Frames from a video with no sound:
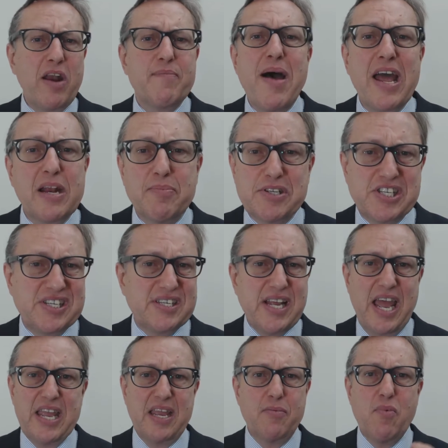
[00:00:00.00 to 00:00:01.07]
made a
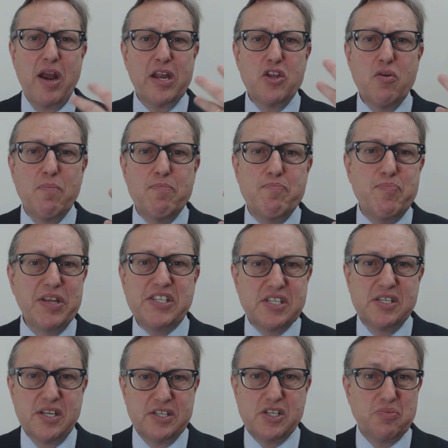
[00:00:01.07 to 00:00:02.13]
mistake in running your
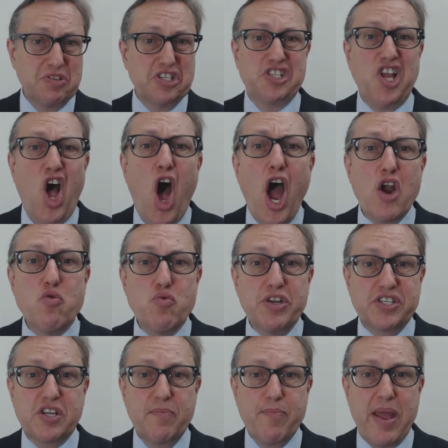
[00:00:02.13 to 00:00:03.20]
business, which is high
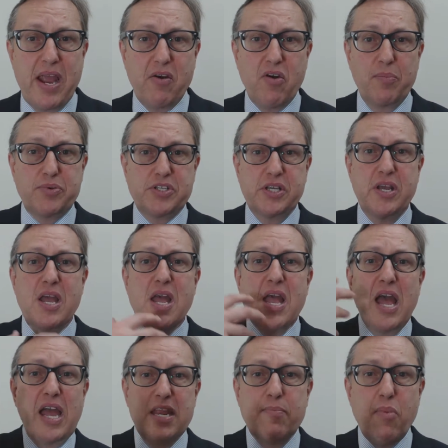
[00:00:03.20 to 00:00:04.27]
risk of bankruptcy,
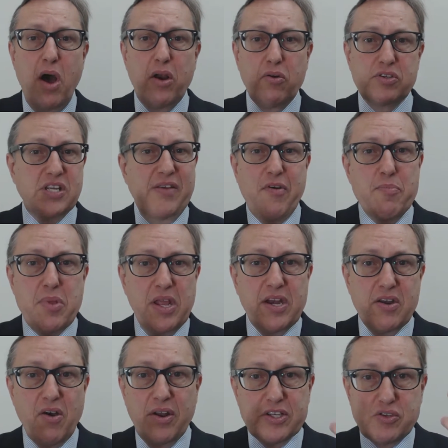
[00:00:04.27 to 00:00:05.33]
and you might also have $1
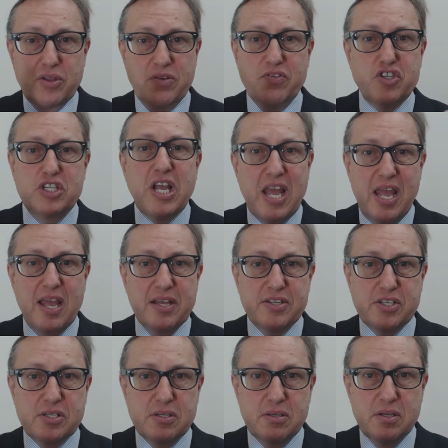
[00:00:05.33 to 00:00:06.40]
million worth of
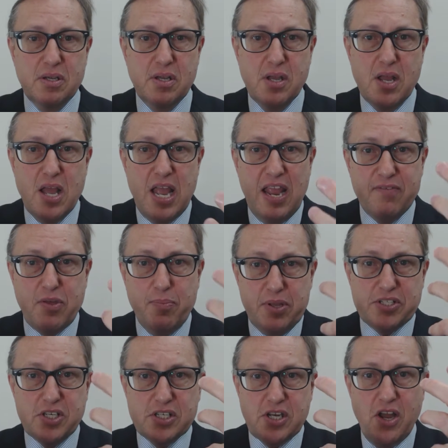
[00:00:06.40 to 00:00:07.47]
shares. If the
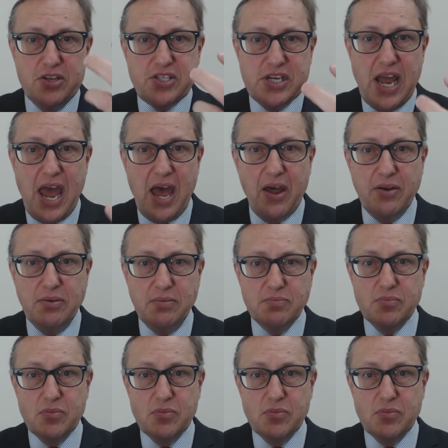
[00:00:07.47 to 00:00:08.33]
business goes down,